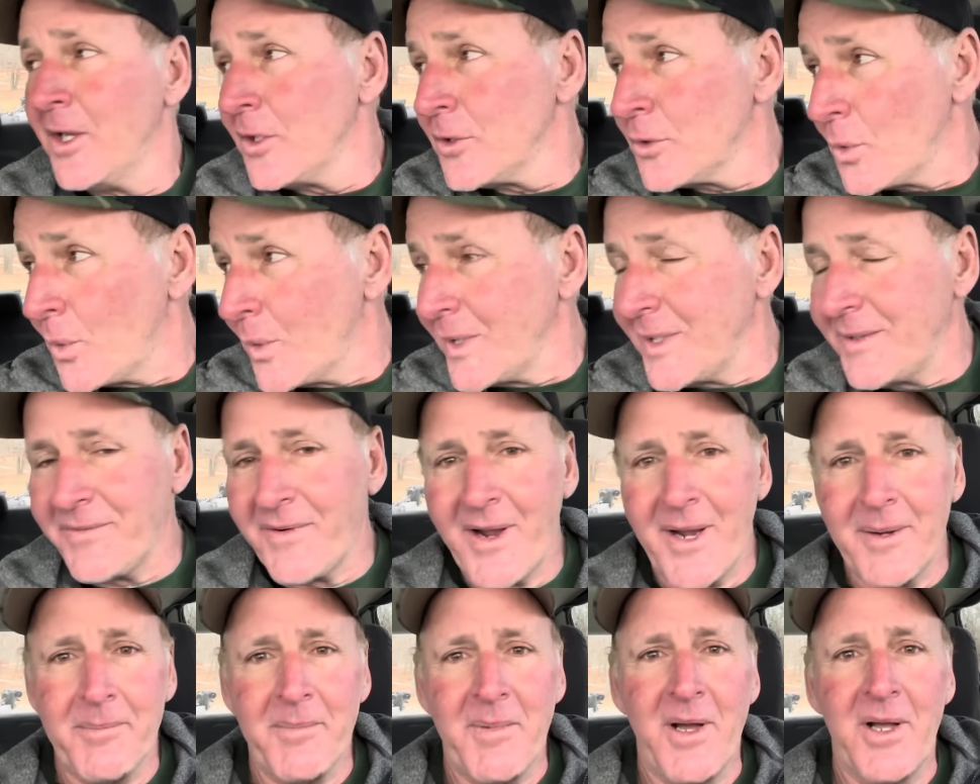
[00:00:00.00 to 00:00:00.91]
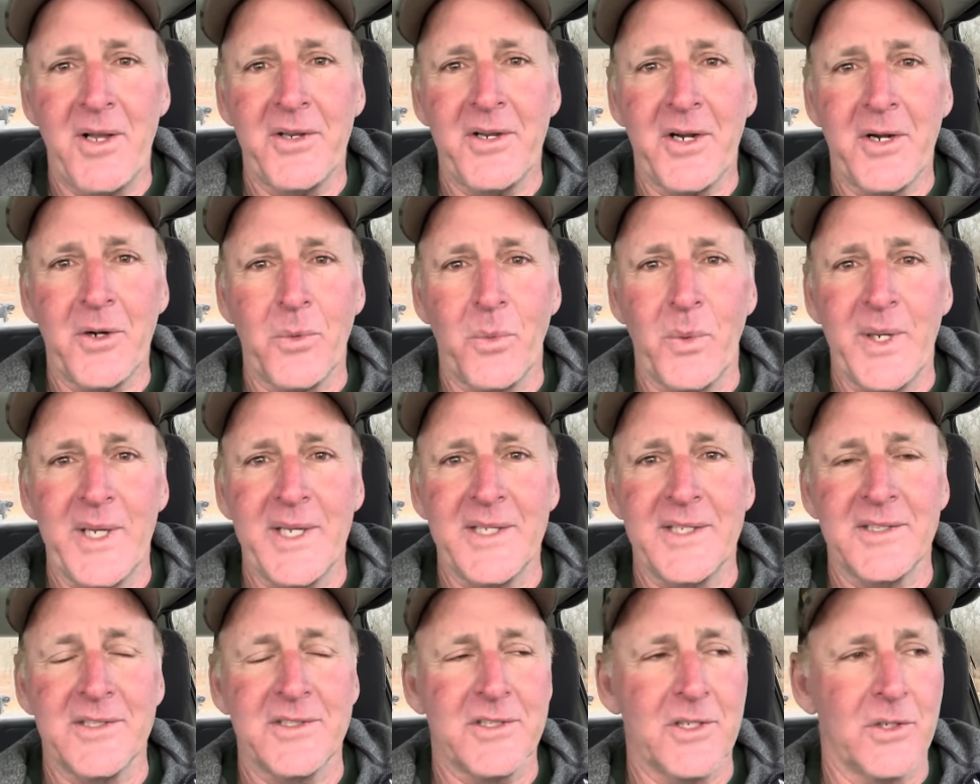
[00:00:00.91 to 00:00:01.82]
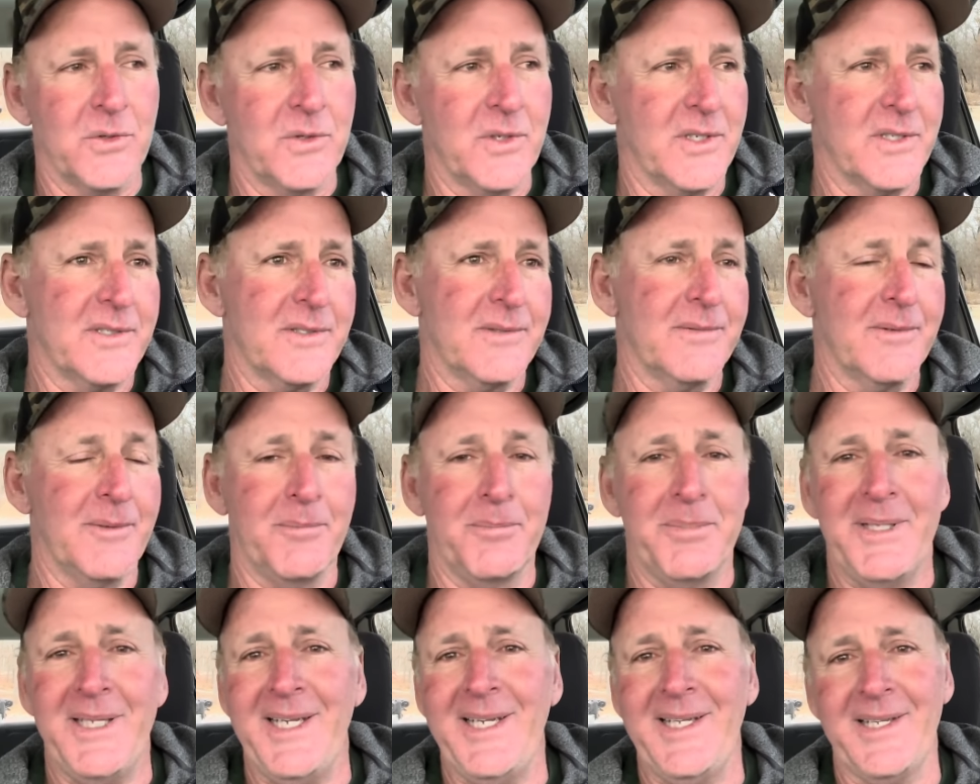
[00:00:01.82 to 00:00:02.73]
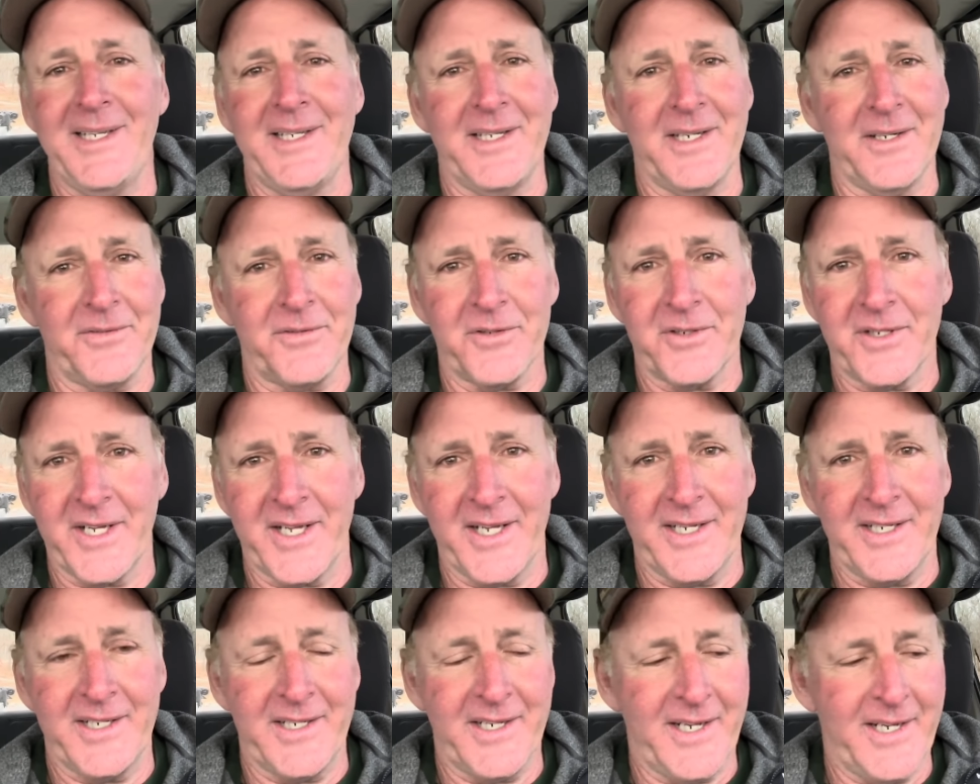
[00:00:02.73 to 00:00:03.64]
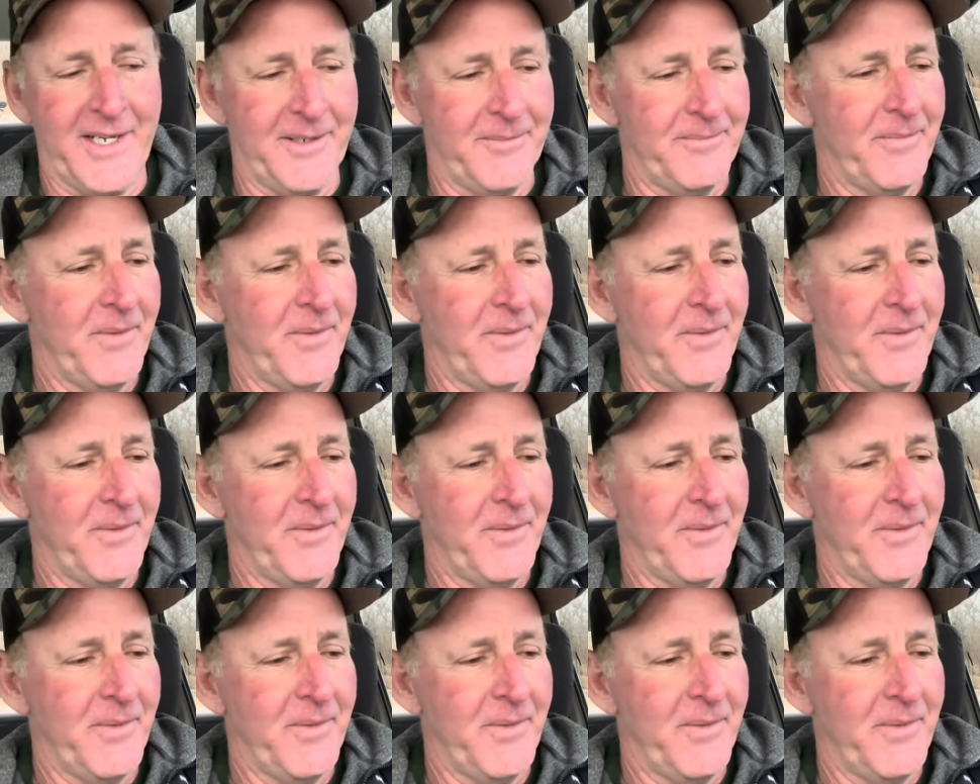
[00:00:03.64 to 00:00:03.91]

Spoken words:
25 mile an hour winds, so just completely different day today.